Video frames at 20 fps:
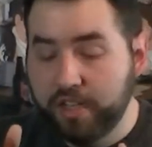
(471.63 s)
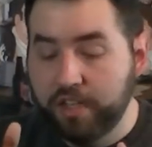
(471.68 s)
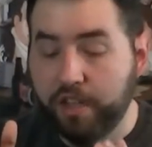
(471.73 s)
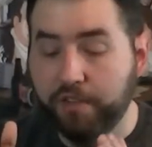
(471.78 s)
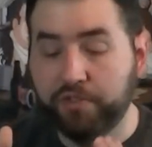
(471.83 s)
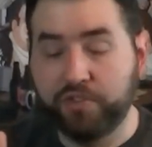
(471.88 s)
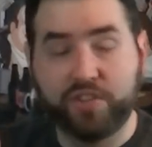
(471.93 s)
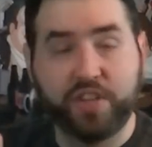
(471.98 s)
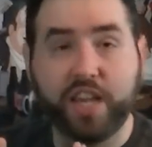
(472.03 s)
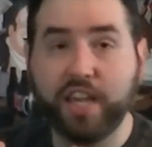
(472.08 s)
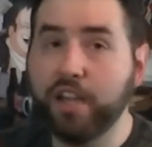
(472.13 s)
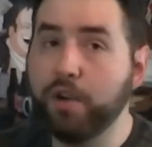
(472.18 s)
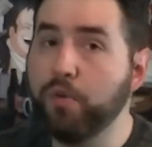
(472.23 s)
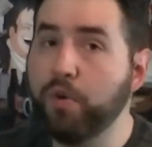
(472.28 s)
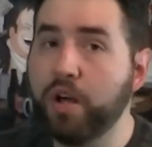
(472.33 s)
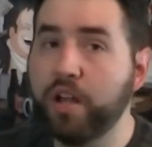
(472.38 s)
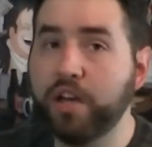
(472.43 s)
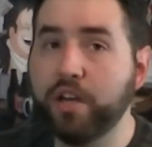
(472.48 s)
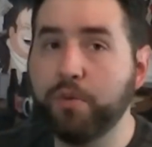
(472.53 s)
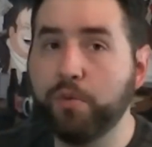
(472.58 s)
If Sega
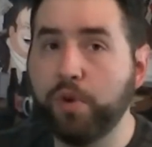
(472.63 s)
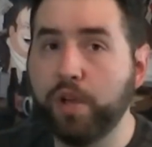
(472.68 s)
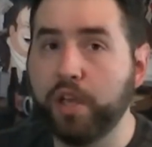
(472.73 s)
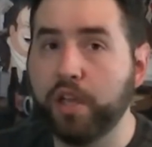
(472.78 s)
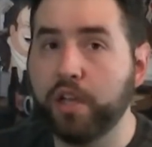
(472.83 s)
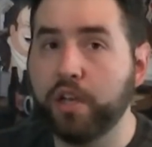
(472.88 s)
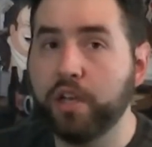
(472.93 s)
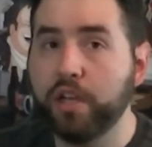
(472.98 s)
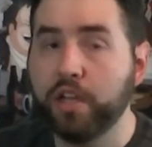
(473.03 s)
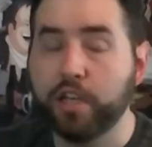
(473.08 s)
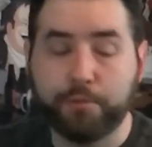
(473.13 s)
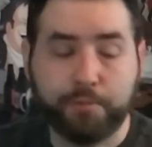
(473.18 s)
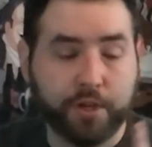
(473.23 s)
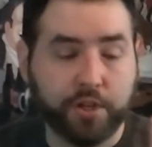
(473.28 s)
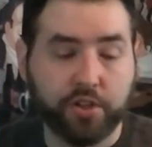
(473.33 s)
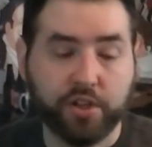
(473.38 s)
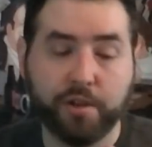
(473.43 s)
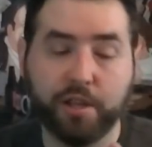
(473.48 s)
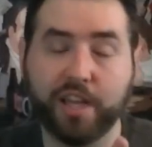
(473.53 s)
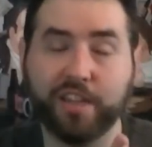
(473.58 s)
wanted to win,
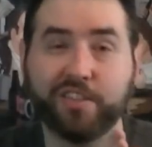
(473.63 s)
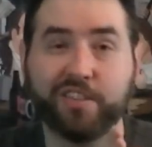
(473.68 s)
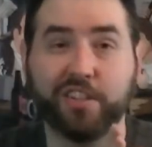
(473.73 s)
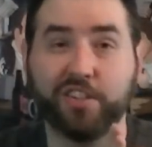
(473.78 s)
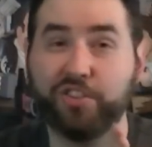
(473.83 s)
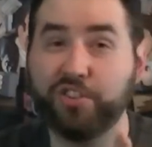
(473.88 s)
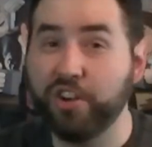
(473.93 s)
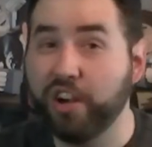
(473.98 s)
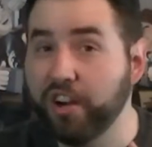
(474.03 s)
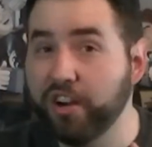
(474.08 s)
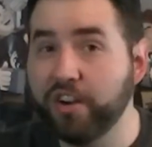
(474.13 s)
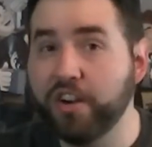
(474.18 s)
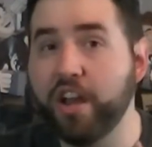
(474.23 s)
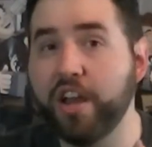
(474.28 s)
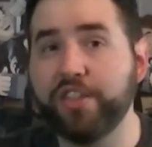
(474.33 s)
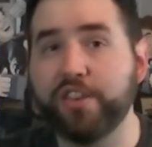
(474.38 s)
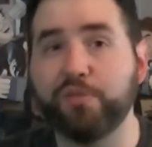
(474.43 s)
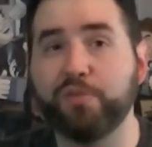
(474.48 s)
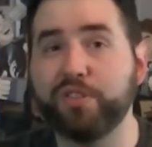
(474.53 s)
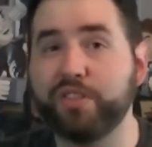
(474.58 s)
especially against the
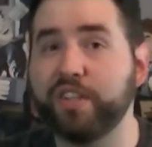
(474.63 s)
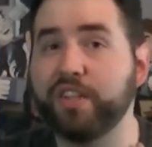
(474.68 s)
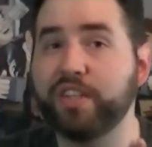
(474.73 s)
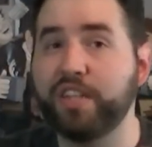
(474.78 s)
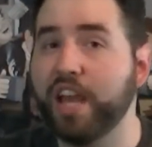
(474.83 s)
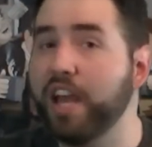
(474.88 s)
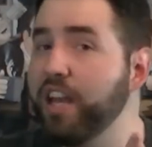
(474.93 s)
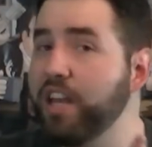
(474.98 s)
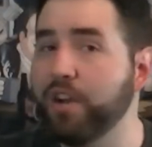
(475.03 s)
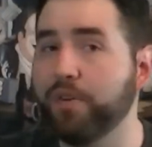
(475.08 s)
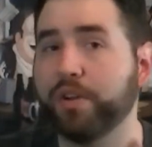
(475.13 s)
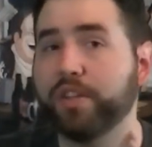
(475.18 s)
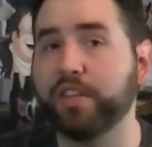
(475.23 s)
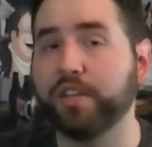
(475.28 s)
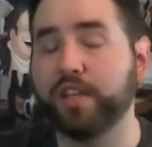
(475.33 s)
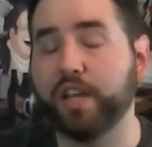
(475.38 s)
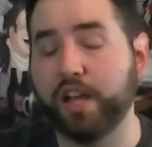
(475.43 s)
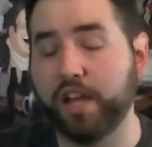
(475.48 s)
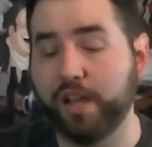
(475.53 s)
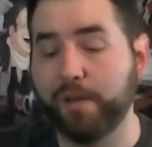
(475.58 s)
juggernaut that was Nintendo at the
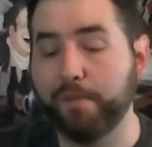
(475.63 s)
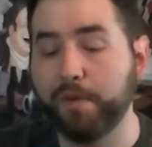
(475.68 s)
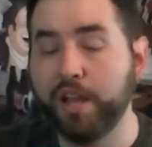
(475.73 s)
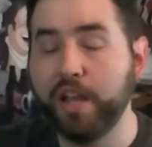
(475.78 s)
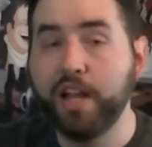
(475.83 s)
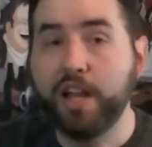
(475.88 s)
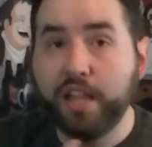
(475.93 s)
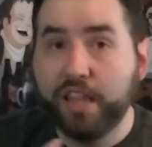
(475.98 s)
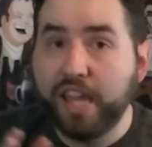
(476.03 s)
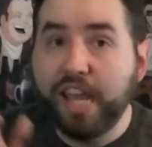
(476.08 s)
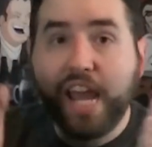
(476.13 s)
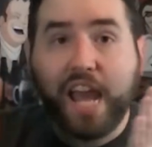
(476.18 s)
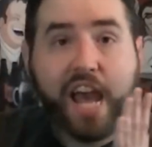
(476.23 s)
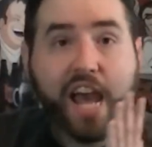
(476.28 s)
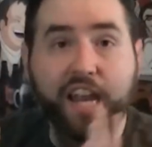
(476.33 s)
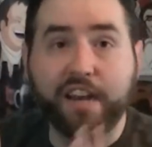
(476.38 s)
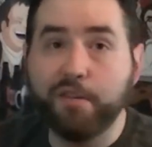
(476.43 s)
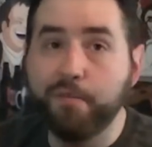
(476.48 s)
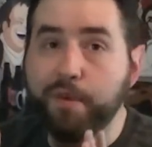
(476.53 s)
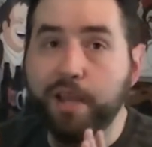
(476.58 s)
time, they
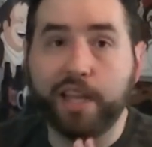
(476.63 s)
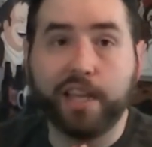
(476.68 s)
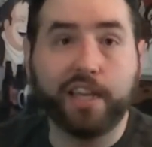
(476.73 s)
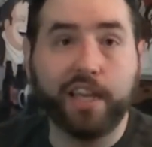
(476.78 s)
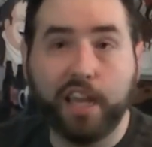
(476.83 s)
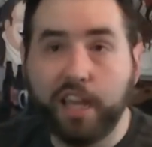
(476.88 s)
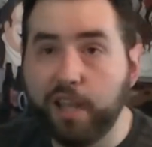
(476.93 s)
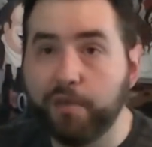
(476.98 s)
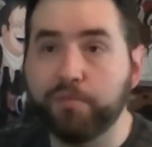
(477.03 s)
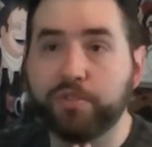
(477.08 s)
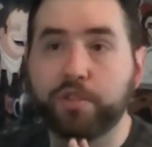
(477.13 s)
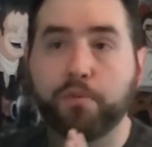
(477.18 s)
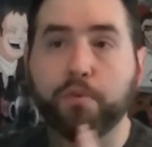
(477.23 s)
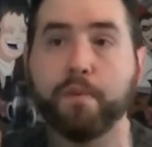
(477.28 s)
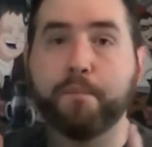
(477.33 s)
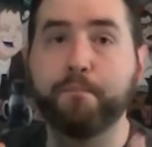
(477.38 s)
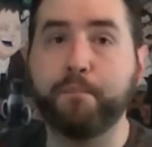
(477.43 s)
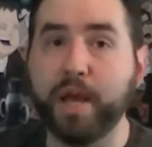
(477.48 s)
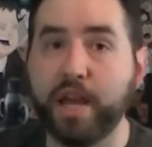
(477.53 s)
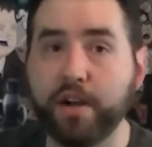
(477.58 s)
had to make games that were
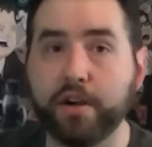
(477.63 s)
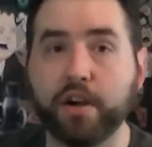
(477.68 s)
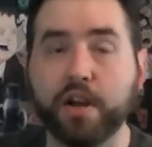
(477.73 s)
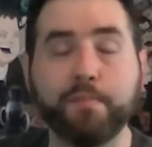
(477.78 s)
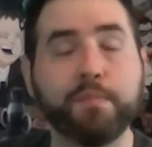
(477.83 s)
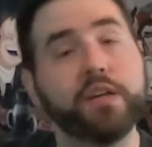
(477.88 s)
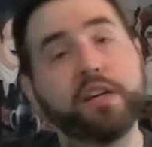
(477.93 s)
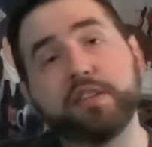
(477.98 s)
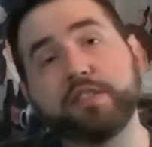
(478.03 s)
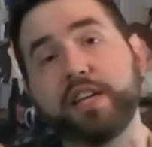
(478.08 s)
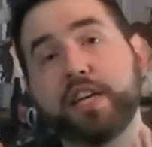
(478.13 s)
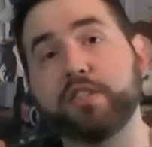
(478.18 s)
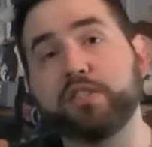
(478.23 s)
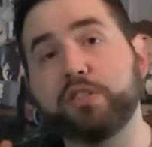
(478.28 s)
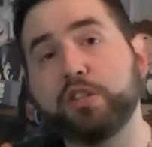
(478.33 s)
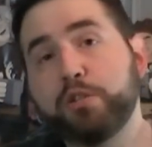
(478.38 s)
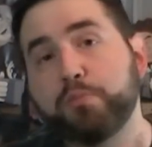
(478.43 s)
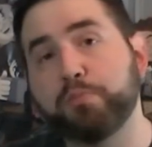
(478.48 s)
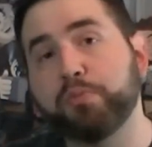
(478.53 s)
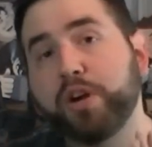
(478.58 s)
better. And because they had
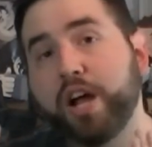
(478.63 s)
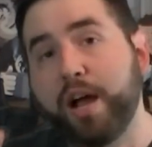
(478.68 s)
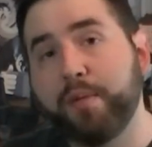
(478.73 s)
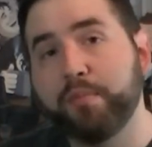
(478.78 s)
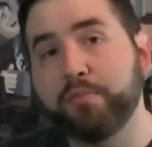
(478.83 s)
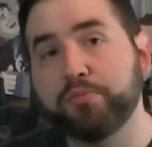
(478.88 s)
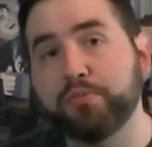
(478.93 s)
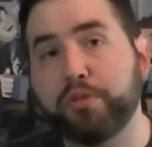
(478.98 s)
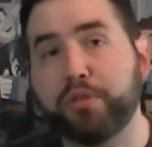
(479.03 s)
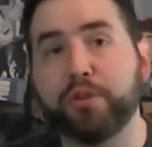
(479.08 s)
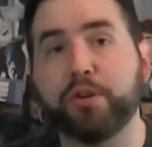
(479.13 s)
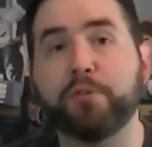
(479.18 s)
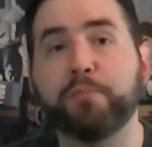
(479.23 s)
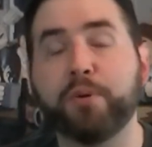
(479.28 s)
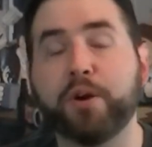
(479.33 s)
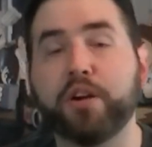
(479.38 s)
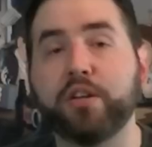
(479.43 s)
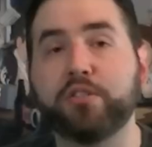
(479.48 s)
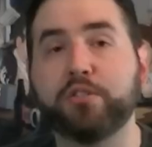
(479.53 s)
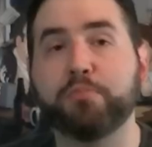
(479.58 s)
such problems with
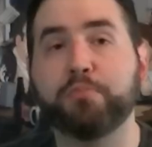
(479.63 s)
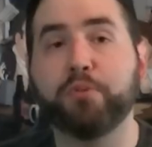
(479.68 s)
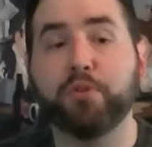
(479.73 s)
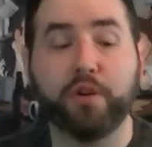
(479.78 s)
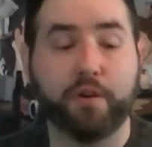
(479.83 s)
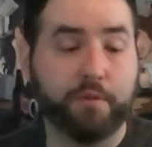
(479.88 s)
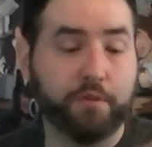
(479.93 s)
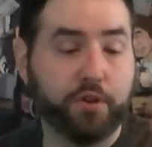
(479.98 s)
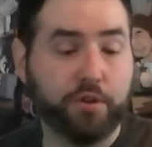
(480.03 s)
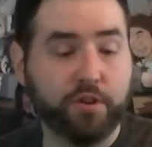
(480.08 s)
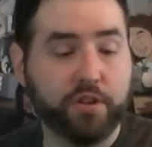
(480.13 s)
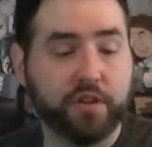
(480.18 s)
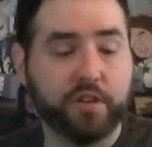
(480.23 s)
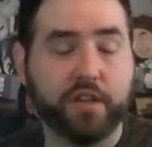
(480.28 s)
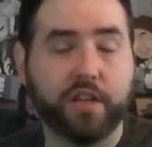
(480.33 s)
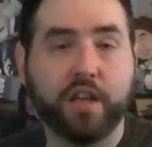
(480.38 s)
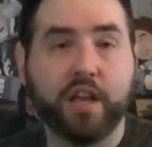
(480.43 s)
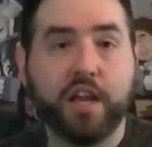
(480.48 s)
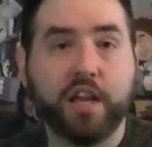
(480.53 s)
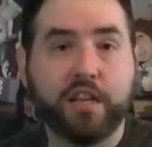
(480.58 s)
third-party support due
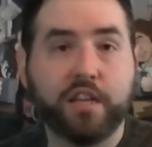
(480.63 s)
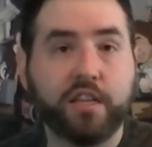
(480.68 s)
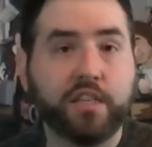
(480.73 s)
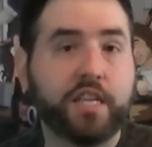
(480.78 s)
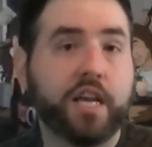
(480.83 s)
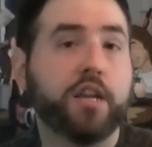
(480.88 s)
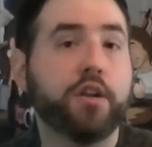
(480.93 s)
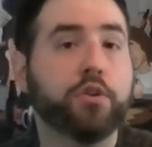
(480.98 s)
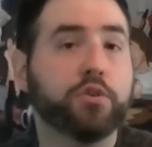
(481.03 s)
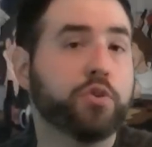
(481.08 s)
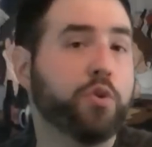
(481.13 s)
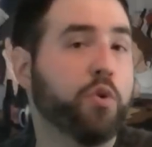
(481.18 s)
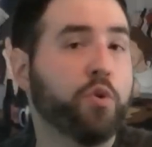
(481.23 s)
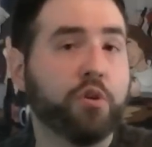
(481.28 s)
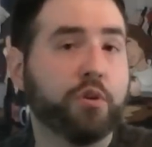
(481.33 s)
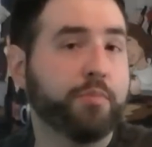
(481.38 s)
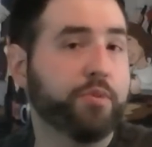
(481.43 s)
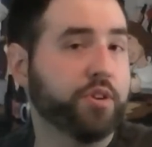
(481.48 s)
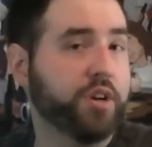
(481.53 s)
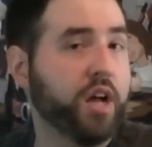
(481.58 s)
to Nintendo's
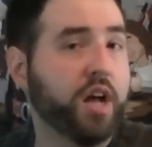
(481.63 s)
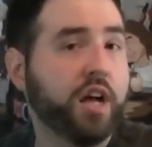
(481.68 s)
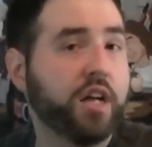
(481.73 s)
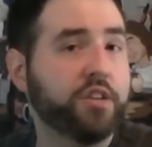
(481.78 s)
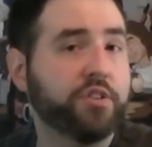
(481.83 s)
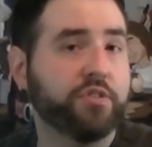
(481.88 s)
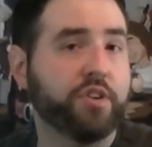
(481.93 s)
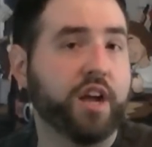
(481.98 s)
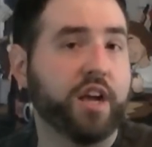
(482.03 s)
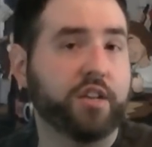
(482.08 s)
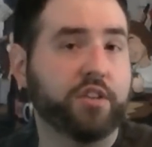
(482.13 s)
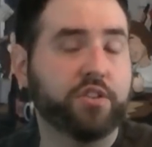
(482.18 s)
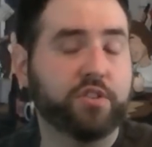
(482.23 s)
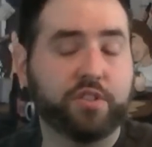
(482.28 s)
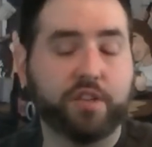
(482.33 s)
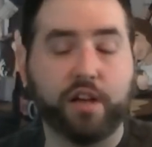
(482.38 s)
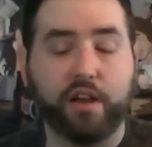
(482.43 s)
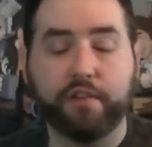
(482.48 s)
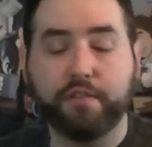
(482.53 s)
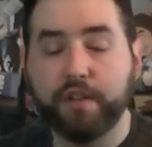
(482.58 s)
horrible contract
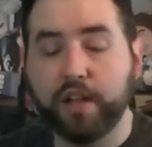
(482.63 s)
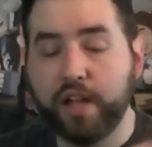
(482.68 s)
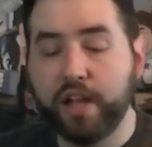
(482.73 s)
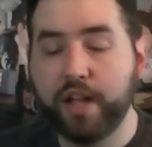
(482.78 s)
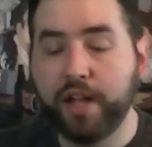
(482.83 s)
stuff,